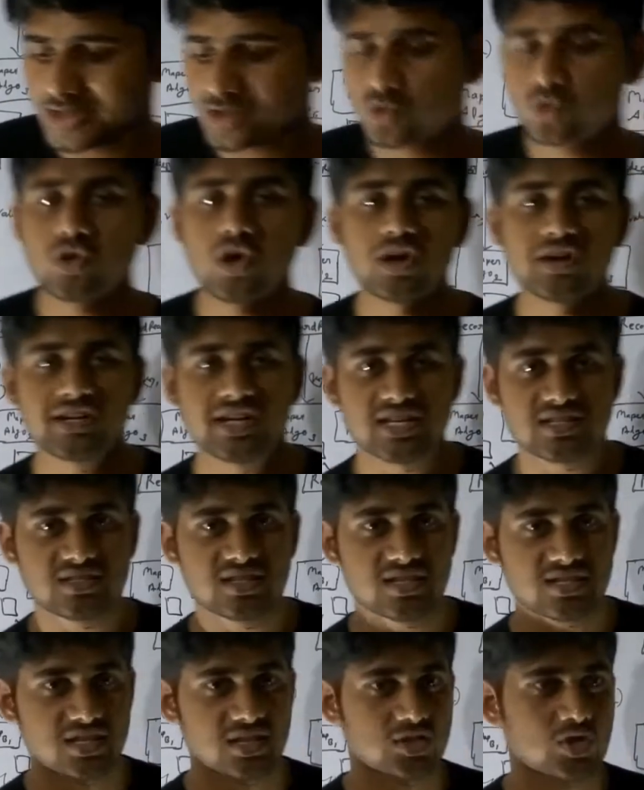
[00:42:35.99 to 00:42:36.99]
It do not does
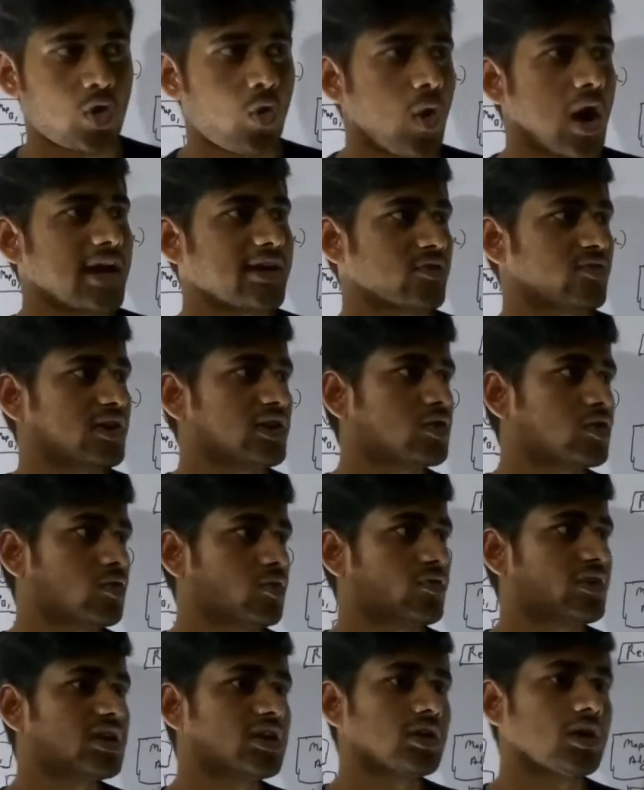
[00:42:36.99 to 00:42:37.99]
this thing. So what we
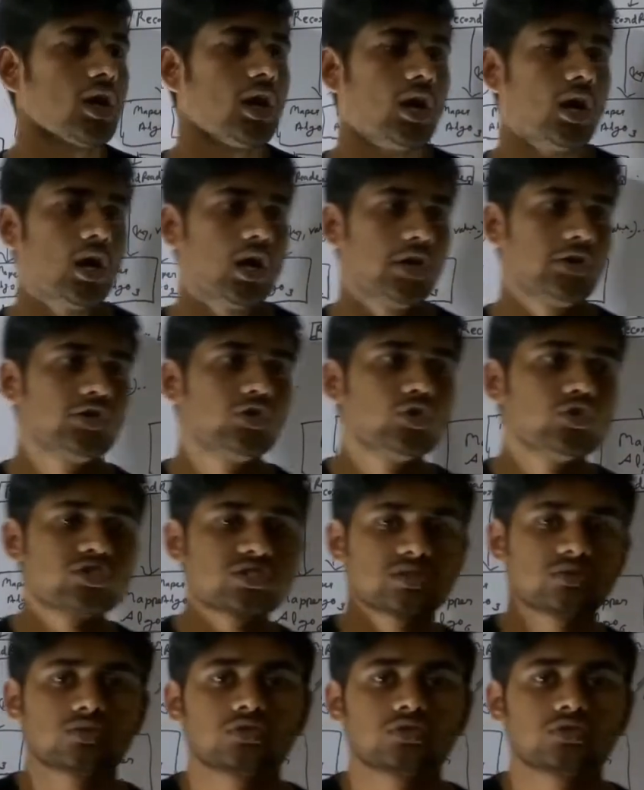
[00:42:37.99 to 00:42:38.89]
do, we will